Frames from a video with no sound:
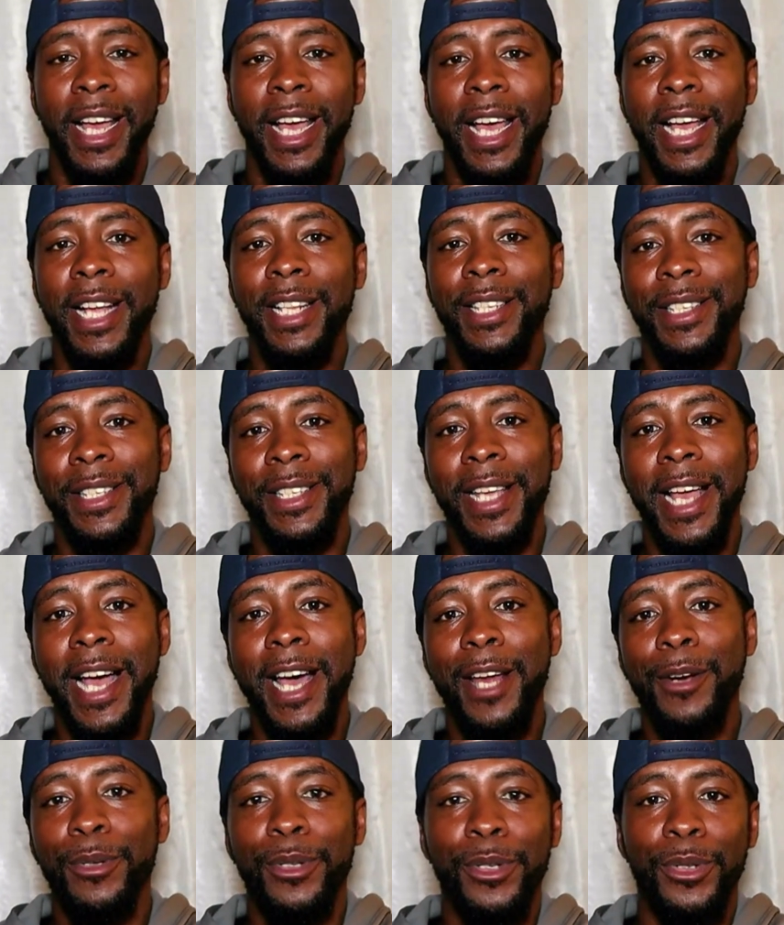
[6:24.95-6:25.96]
And
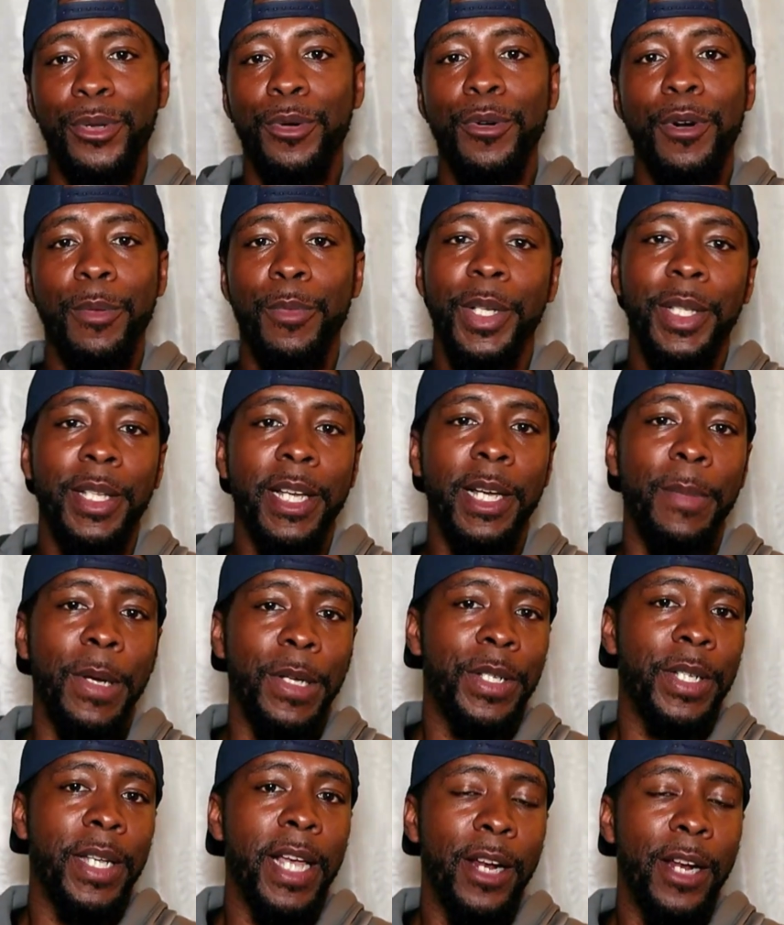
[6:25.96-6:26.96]
Seattle Storm, one thing
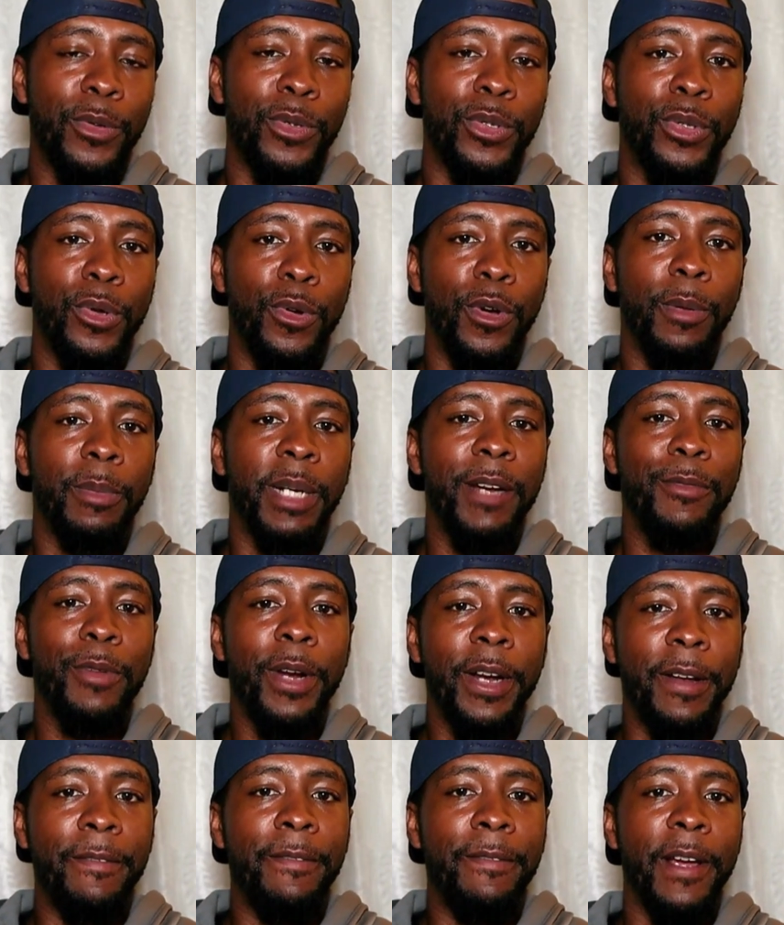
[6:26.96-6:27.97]
about Seattle Storm, they
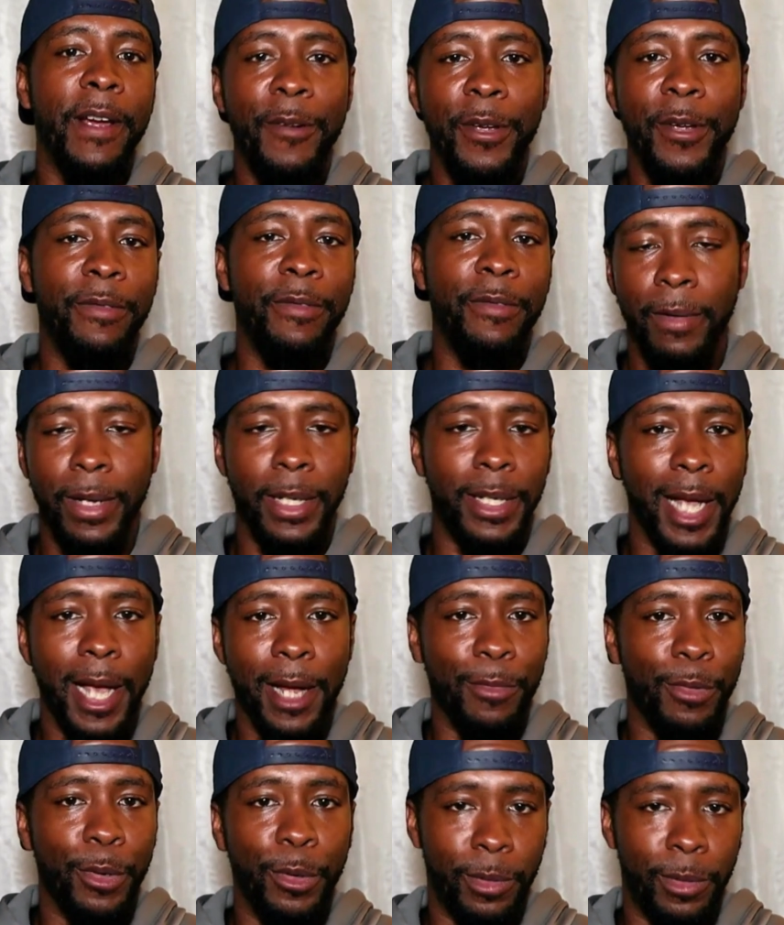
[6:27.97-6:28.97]
run a very, very
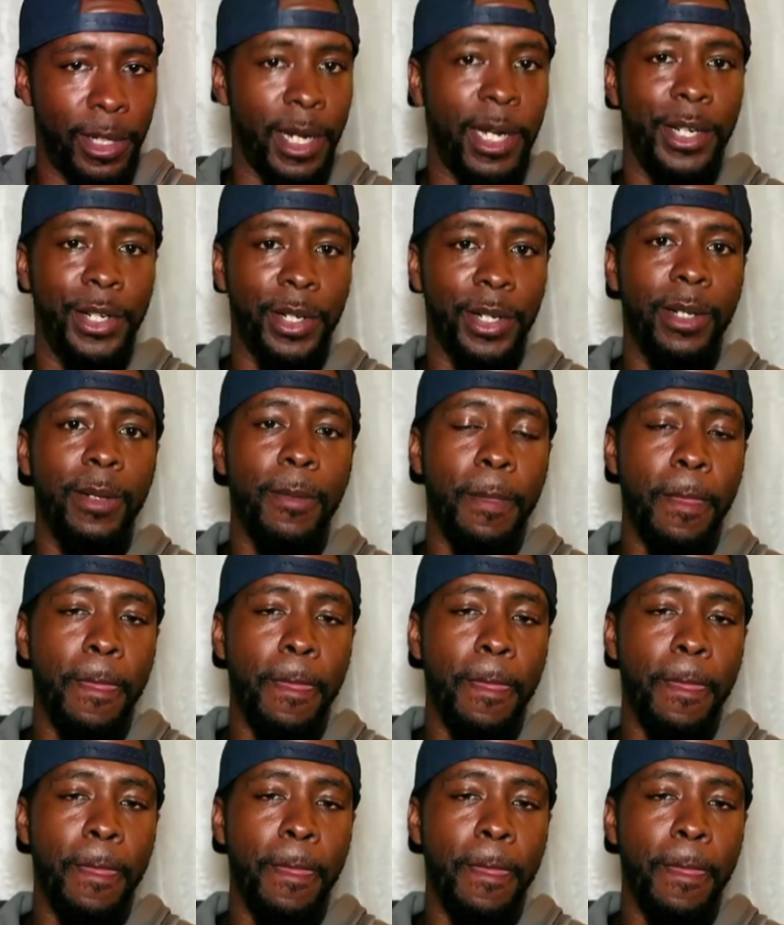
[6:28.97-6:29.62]
tight rotation.